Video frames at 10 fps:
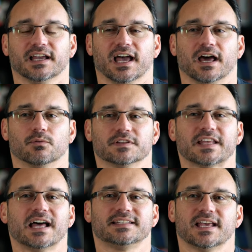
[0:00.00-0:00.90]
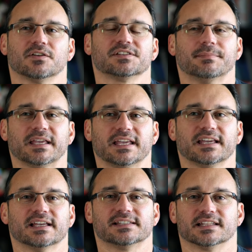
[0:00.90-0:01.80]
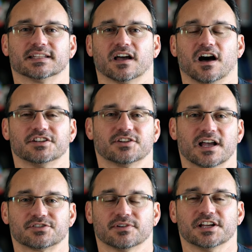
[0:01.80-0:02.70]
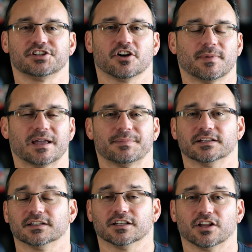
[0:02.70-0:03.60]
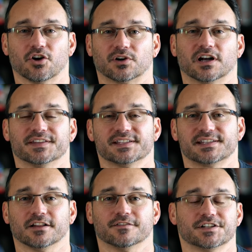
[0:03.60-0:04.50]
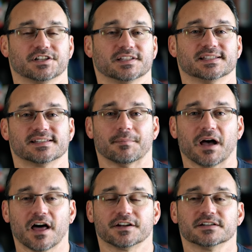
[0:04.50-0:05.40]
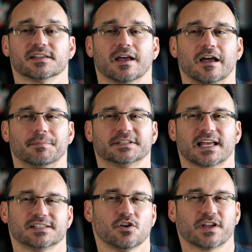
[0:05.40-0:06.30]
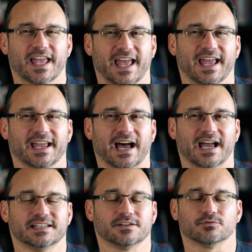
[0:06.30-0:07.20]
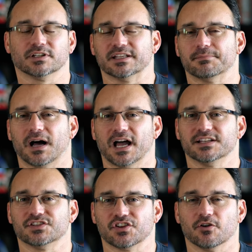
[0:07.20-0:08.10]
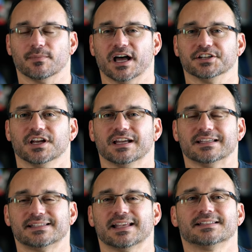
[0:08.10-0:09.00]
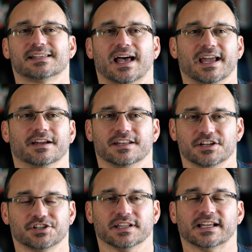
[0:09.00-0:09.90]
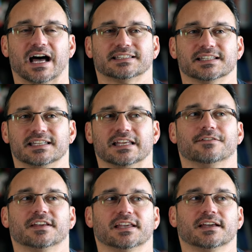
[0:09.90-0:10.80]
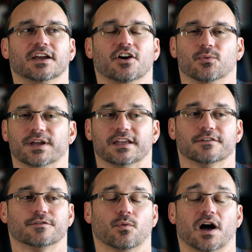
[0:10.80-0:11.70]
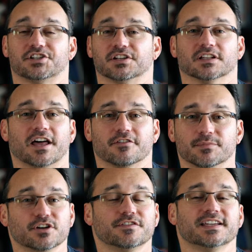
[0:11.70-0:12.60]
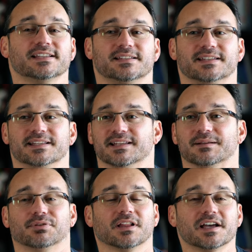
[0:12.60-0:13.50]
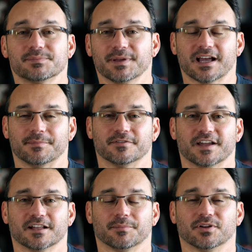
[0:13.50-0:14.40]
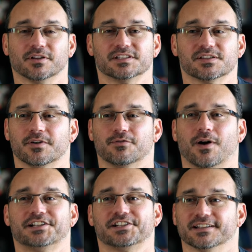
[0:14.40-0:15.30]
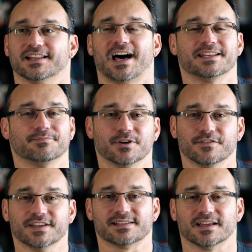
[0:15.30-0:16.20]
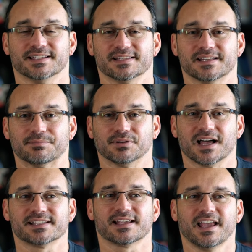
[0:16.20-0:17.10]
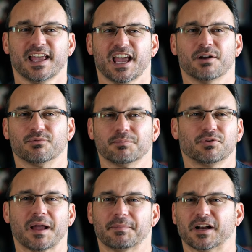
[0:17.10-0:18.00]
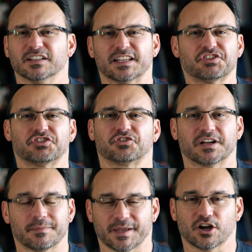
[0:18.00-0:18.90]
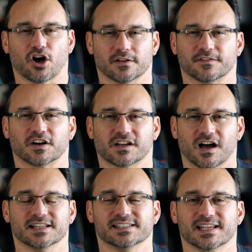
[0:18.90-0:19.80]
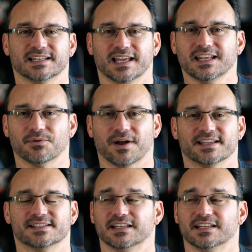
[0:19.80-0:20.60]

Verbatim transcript: And what that tells me is that the contrast ratio might be a little lower on this television than some others, but that's okay. I didn't really mind so much. Since I initially got the TV, we've watched a lot of movies. Disney Plus become available, and so we've watched a lot of movies on Disney Plus, and we're primarily streaming all of our content anyways.